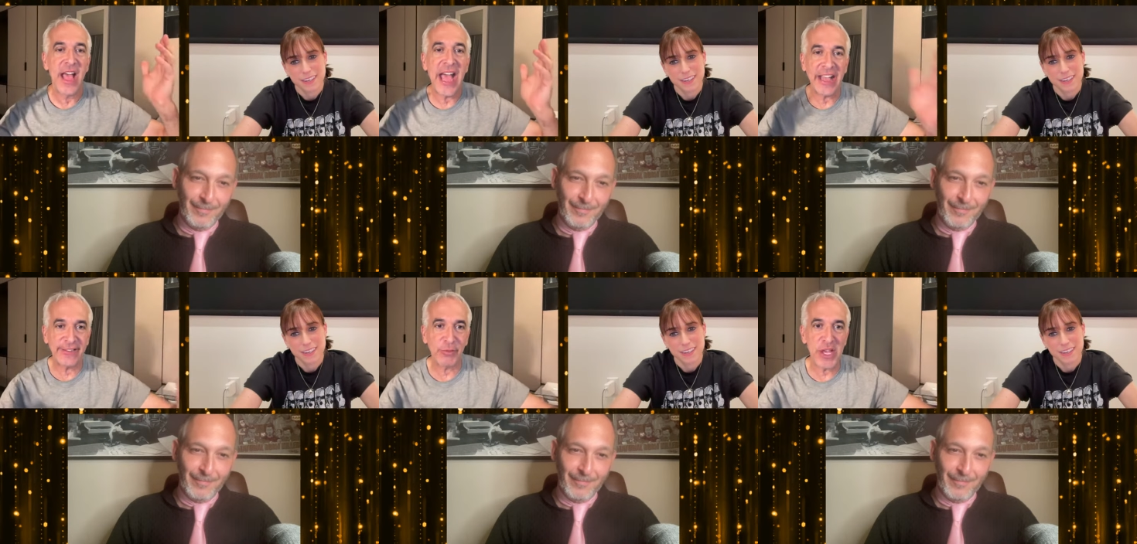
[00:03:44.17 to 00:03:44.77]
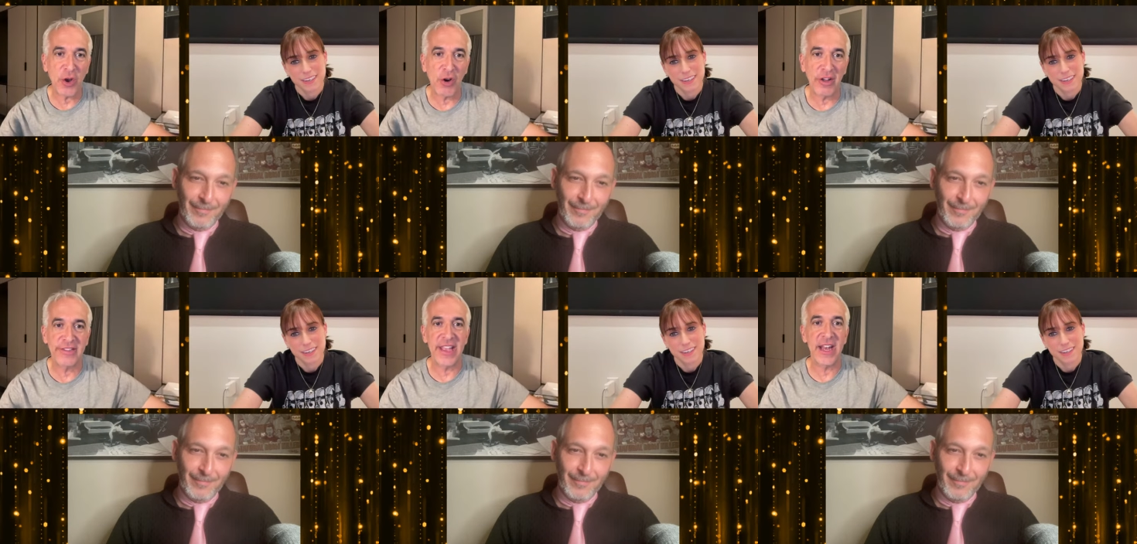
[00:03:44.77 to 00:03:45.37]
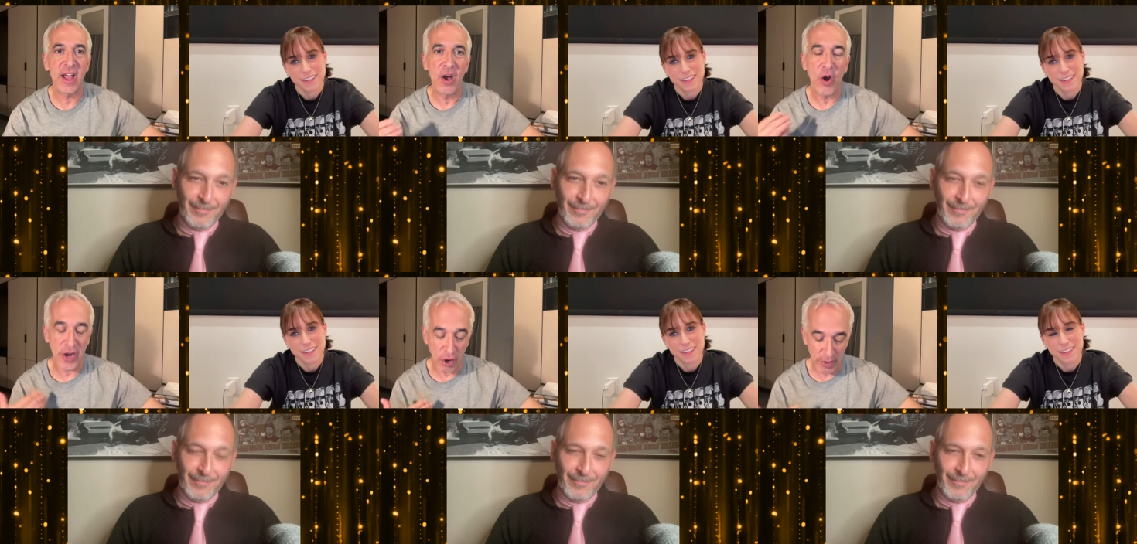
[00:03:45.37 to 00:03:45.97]
Speaker 1: as we called it
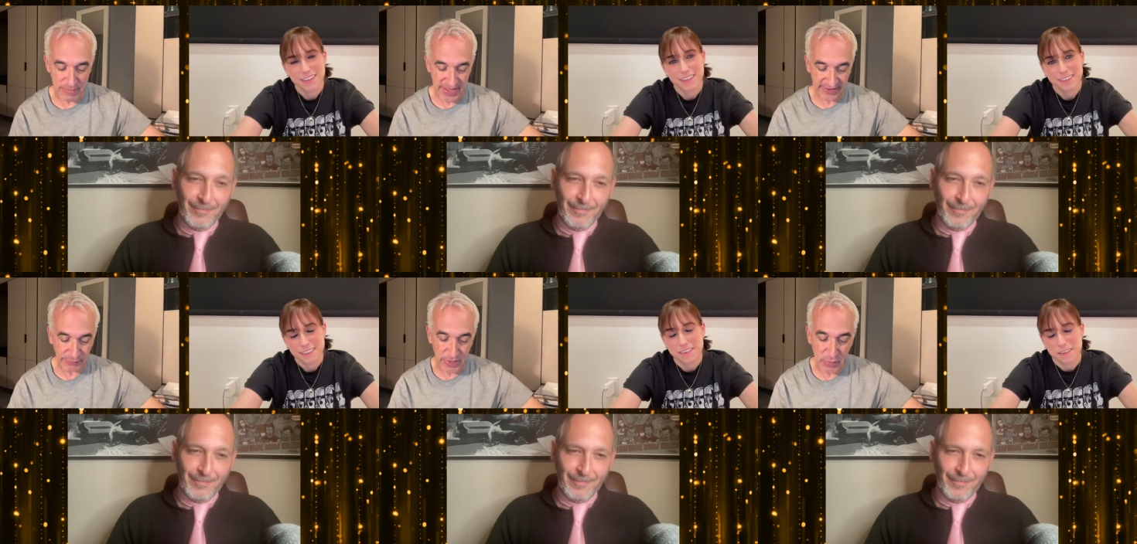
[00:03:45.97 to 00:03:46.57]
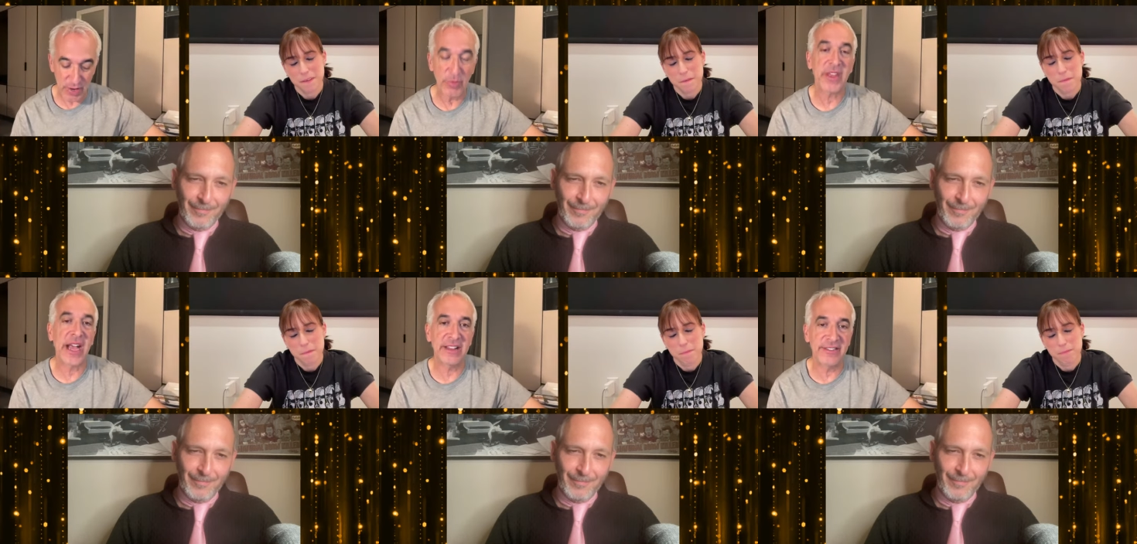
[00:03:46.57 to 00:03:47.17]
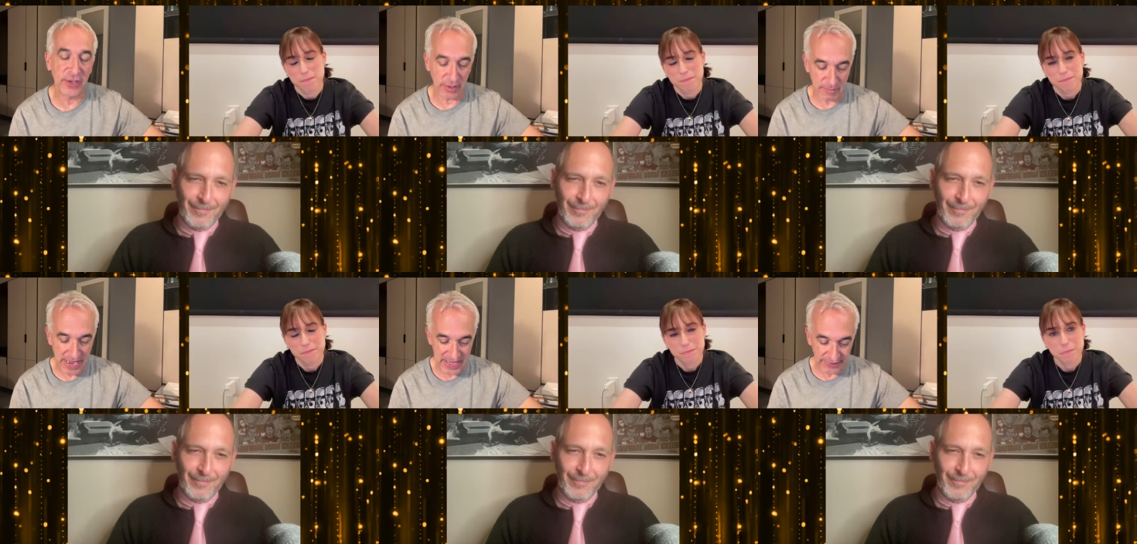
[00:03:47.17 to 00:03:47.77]
on our picks, we went with
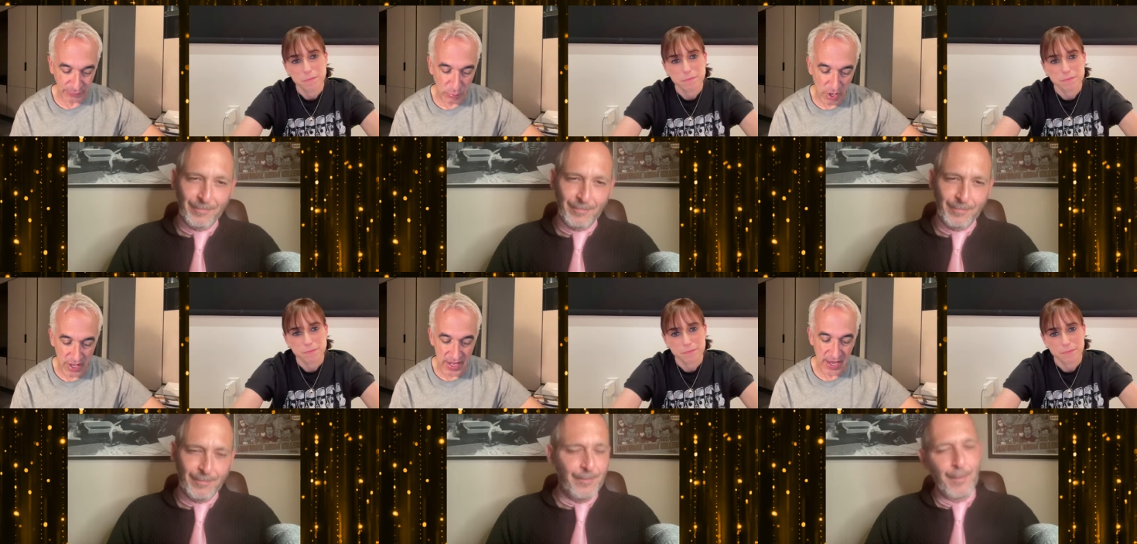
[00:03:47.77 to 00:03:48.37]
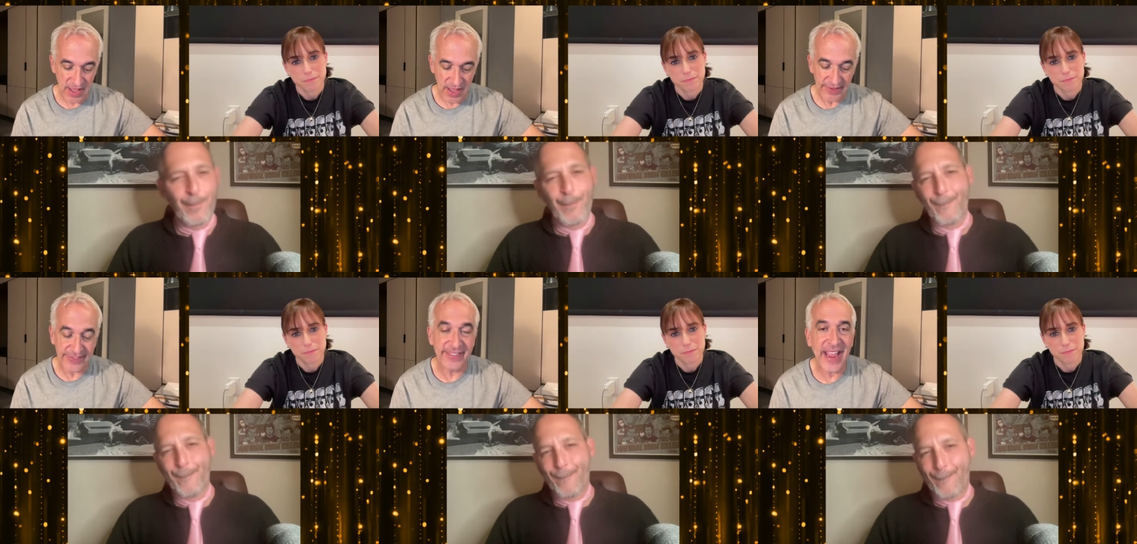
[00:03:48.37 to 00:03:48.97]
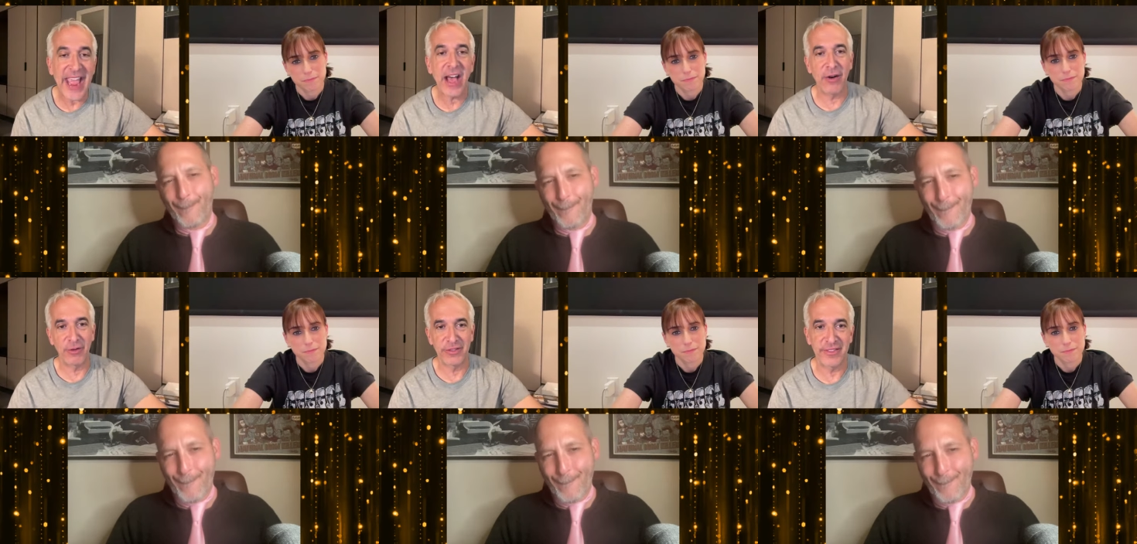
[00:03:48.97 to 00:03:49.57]
Godzilla Minus One.
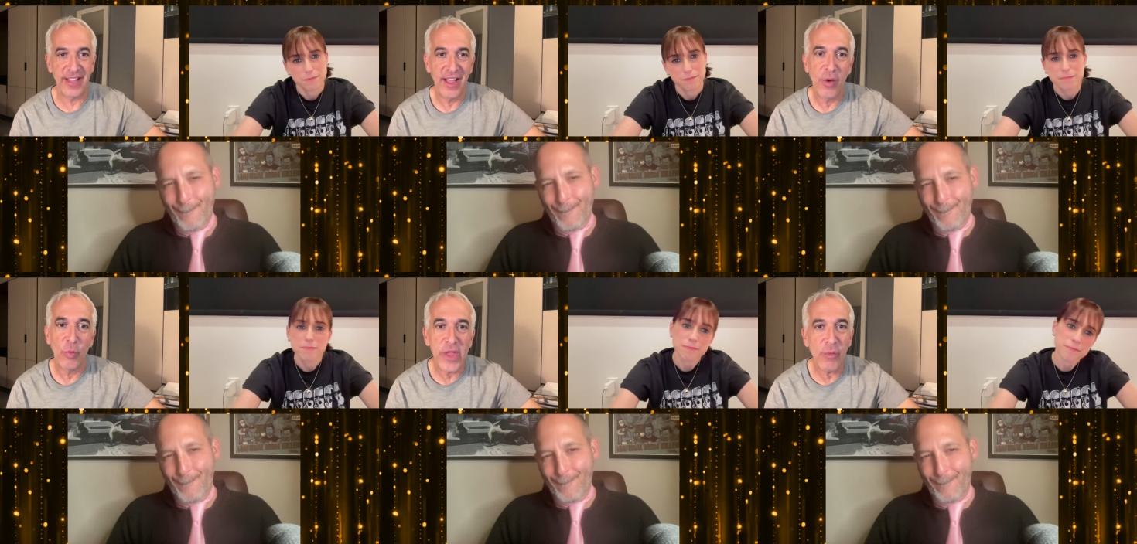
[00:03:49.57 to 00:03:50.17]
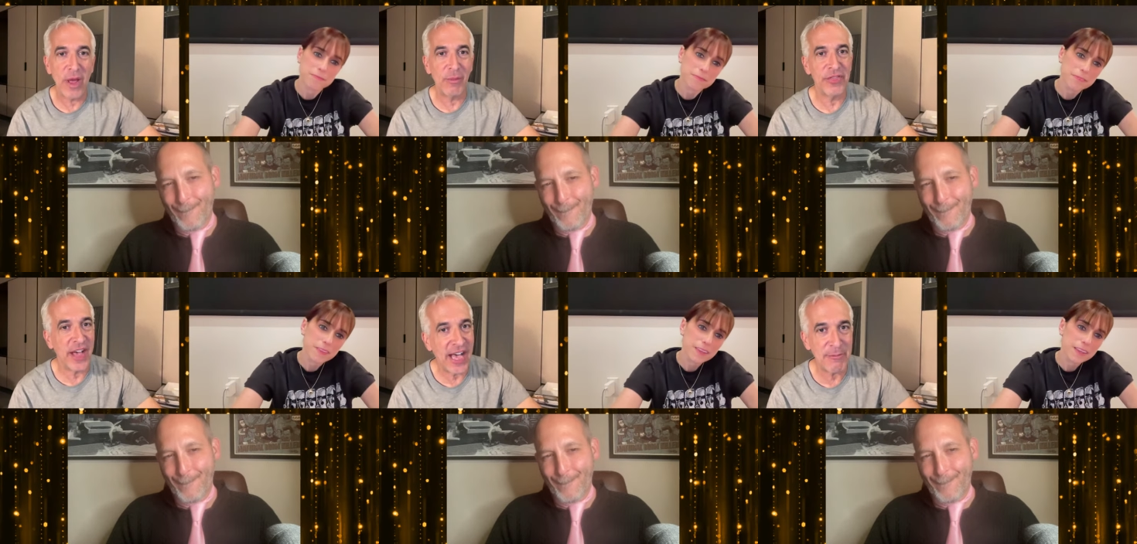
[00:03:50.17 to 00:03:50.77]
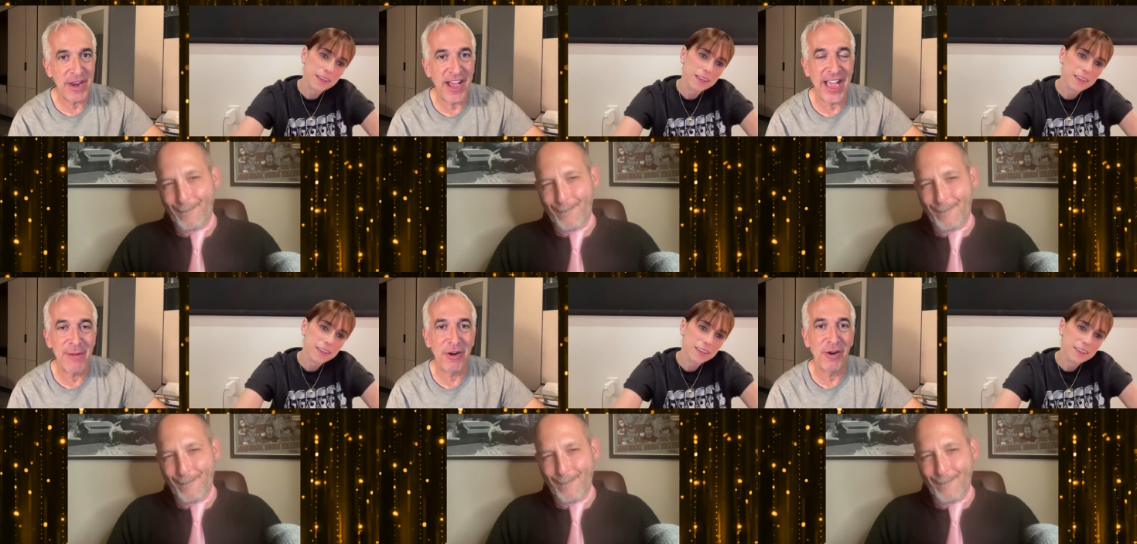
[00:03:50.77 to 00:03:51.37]
Sound, we went with
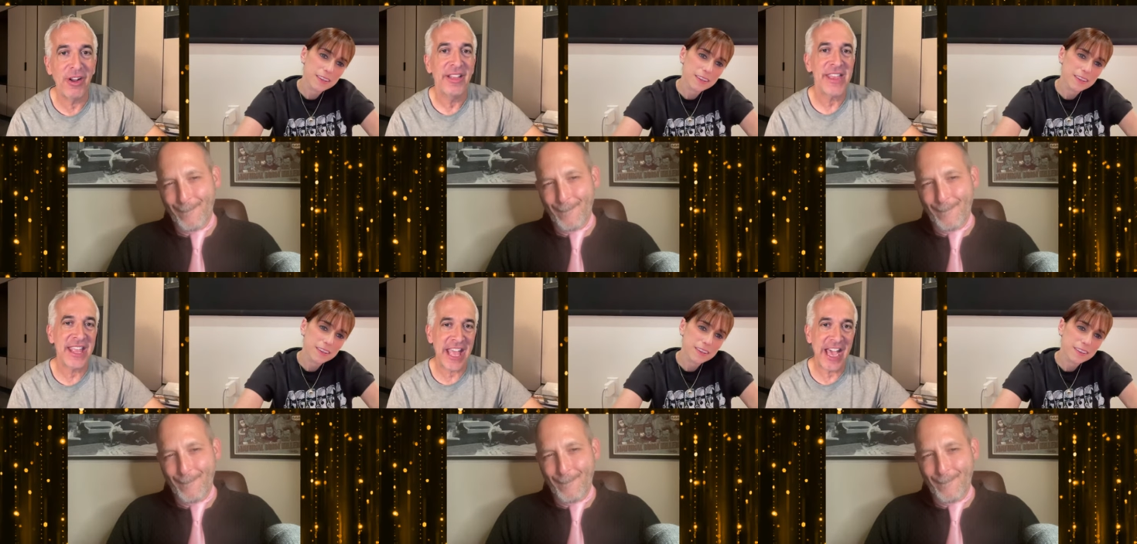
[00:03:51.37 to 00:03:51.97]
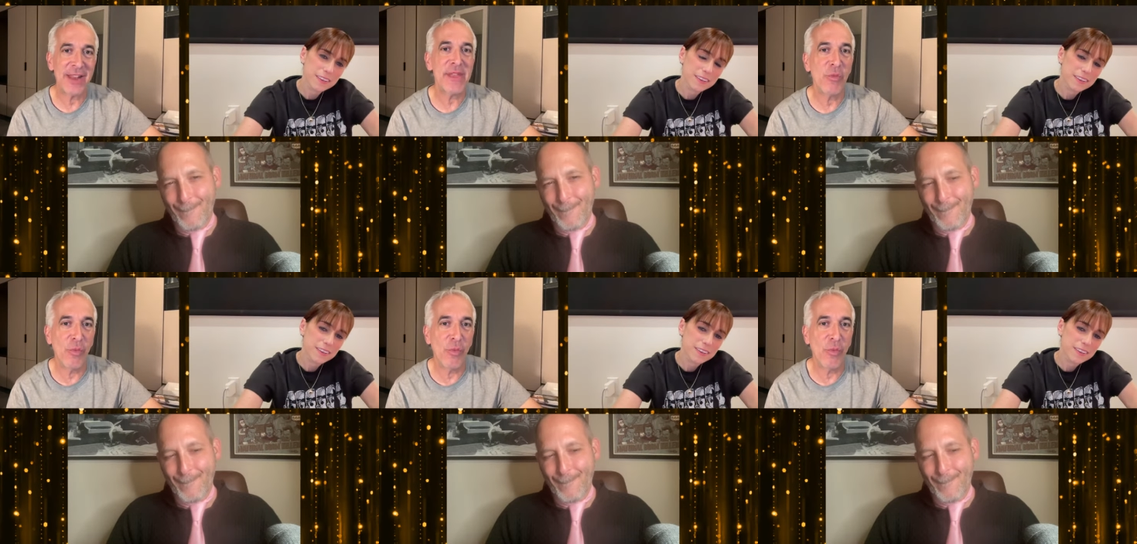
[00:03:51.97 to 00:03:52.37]
Oppenheimer. The Academy